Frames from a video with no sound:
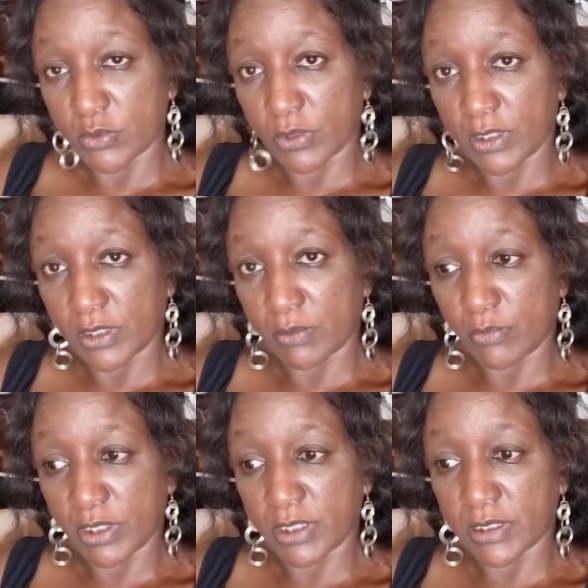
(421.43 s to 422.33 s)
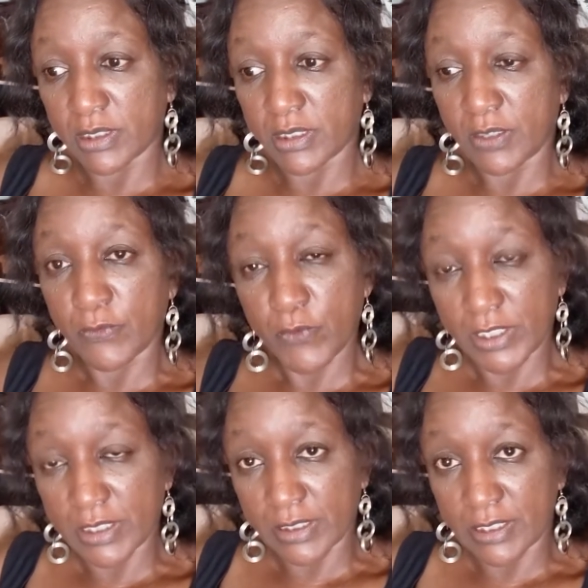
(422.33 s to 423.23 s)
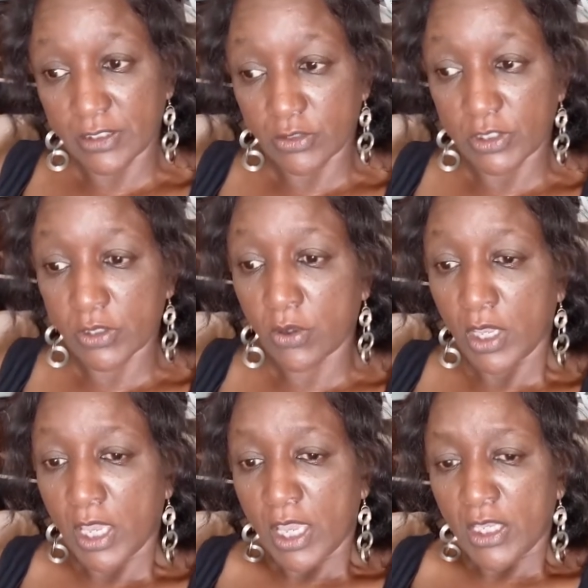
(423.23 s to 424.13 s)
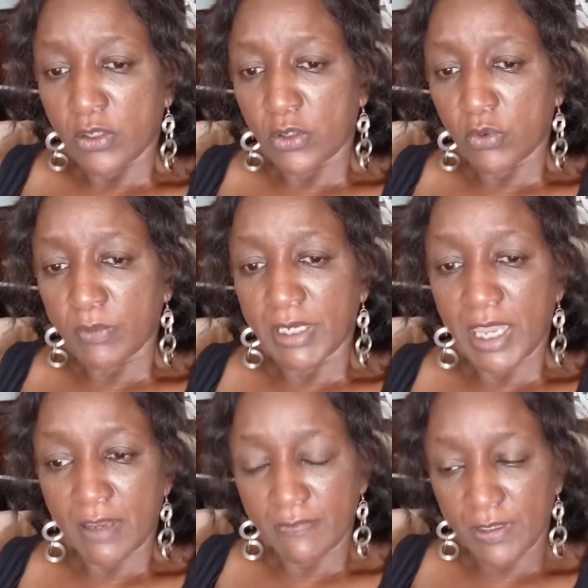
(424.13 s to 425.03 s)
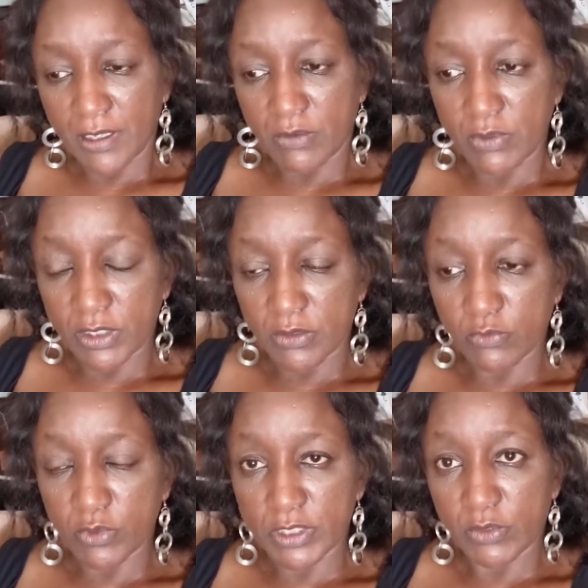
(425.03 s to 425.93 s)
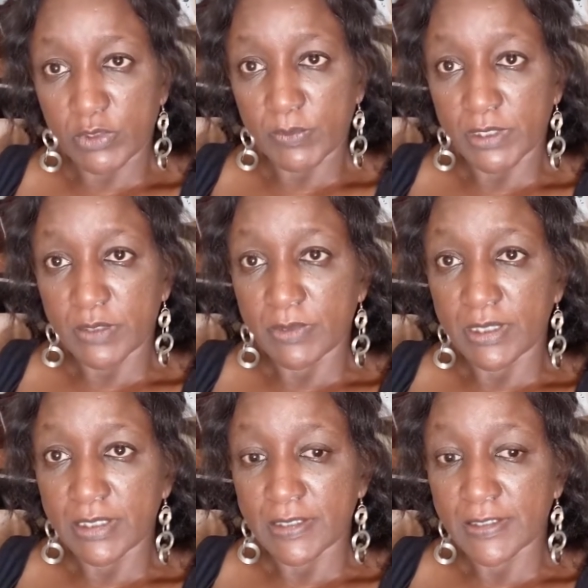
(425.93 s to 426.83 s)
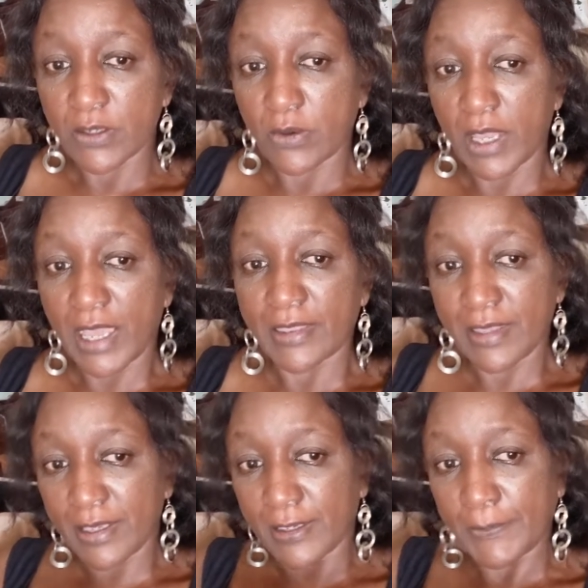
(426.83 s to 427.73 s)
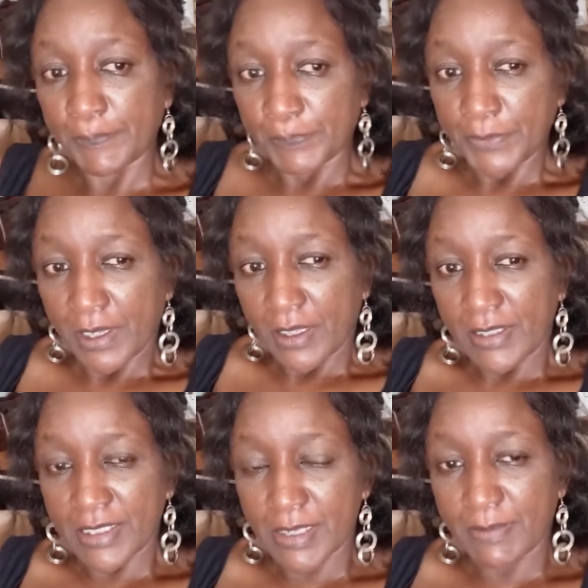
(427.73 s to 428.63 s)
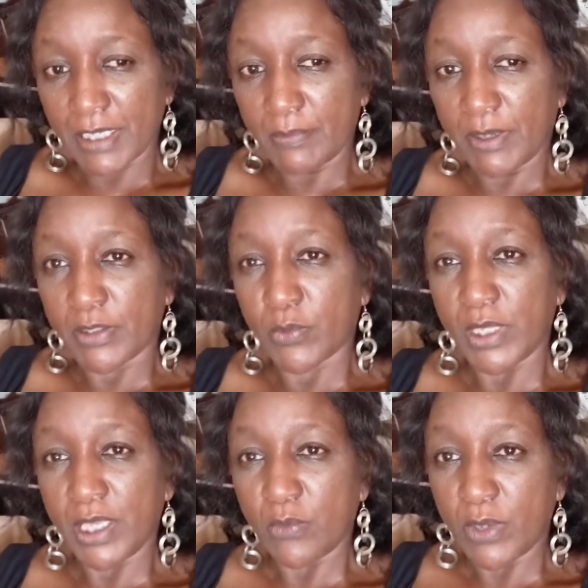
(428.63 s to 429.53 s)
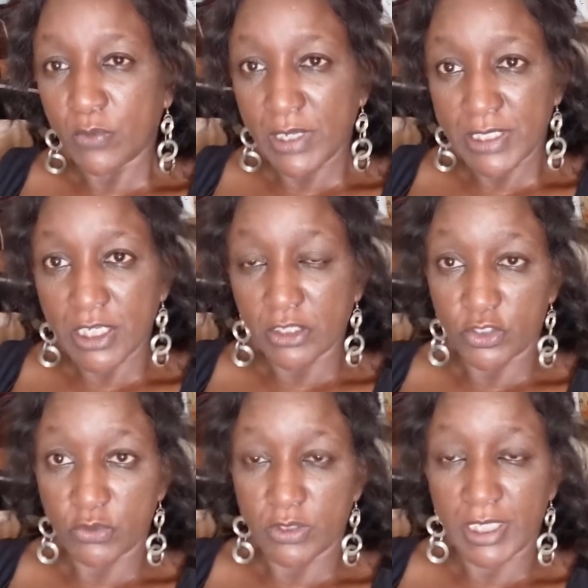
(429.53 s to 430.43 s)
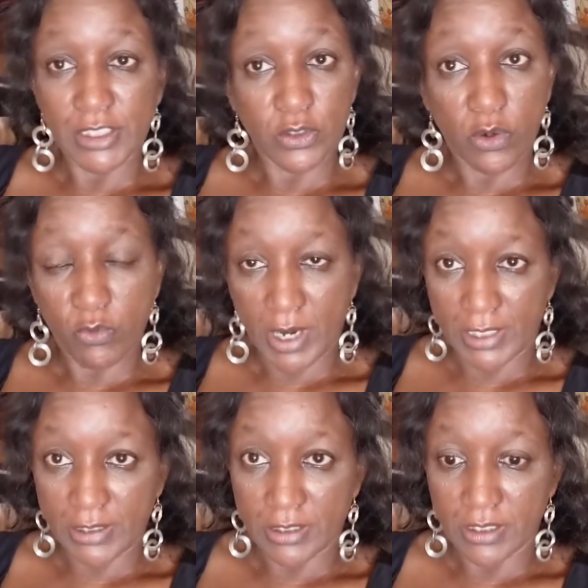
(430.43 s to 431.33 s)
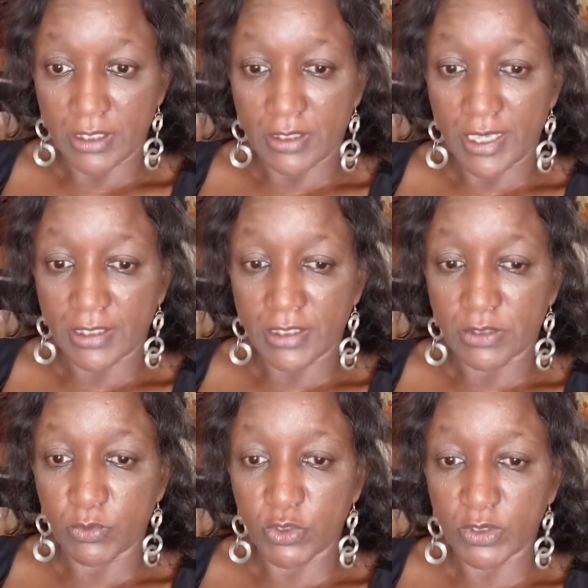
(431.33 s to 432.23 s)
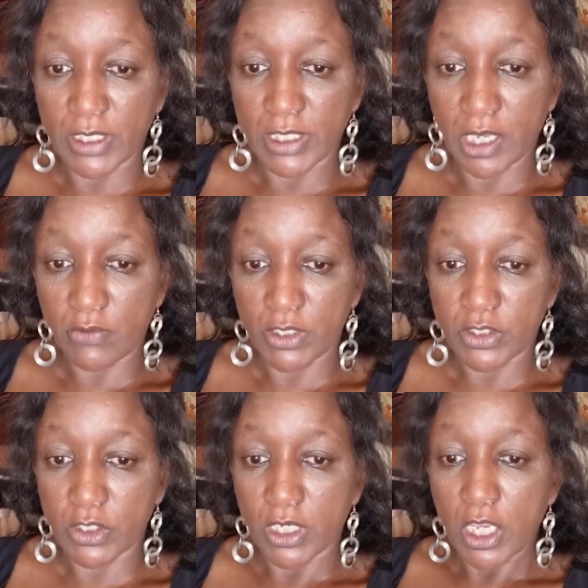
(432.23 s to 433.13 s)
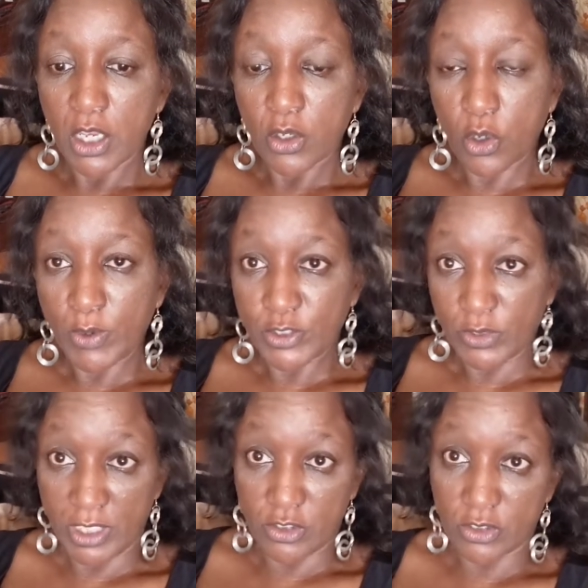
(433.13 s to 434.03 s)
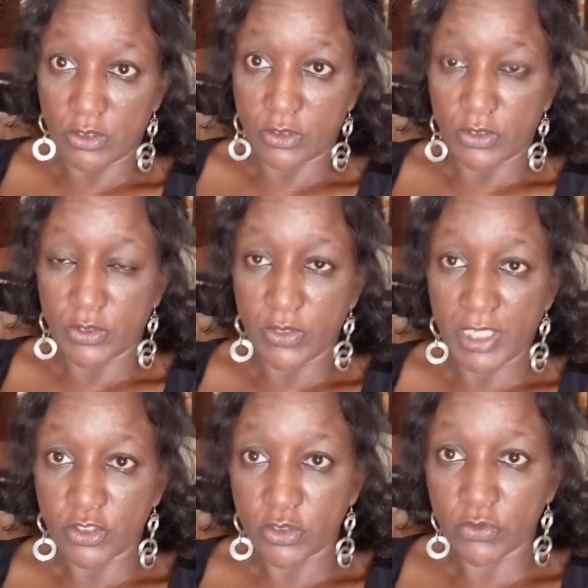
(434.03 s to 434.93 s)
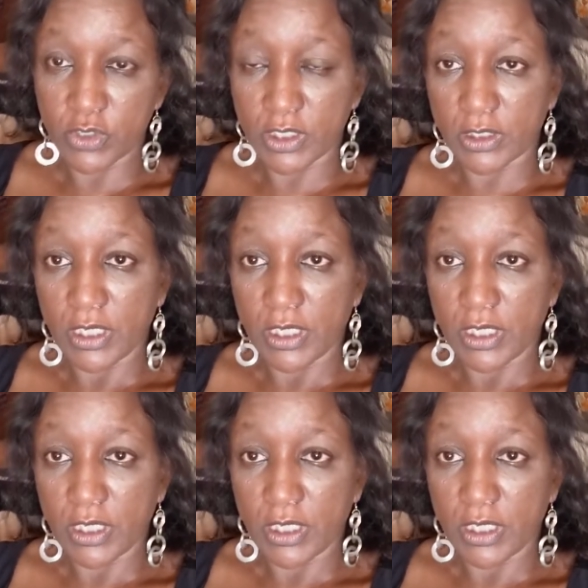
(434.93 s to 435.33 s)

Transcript: with the brothers, friends, etc. So, you know, women have their roles and responsibilities. So I think there's something about the way we're raising our children that's not right, that we should encourage co-education so that children